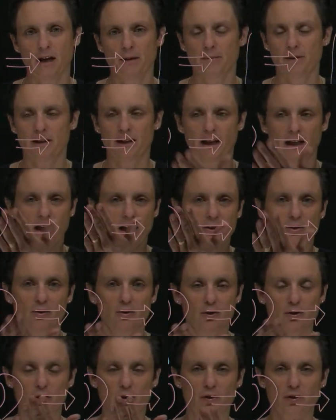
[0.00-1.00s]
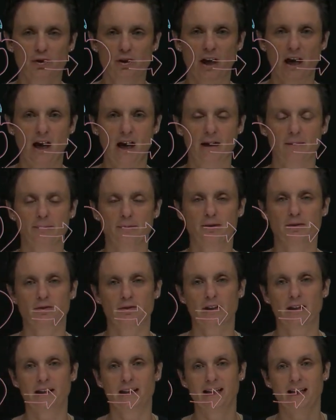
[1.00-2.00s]
But that could also happen
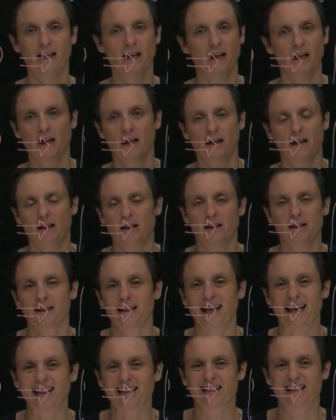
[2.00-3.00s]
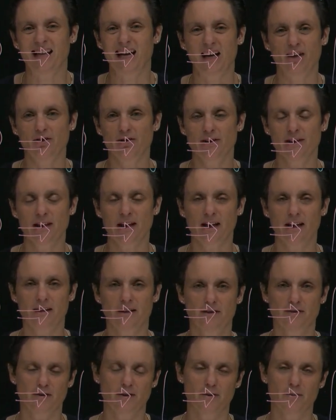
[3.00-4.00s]
already in the
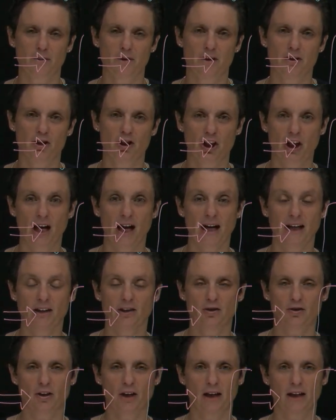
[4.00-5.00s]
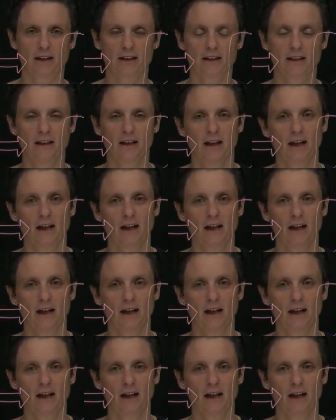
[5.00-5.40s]
enterocytes from the GI tract.